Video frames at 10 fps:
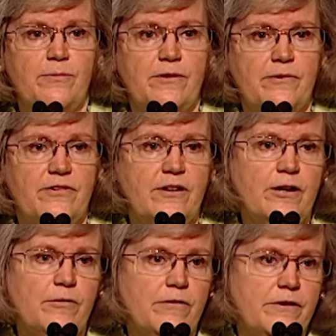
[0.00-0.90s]
whether it's an
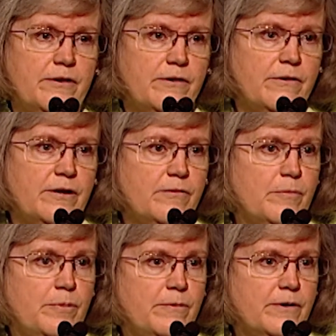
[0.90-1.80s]
error on their credit
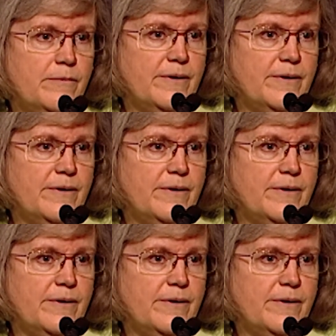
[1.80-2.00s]
report,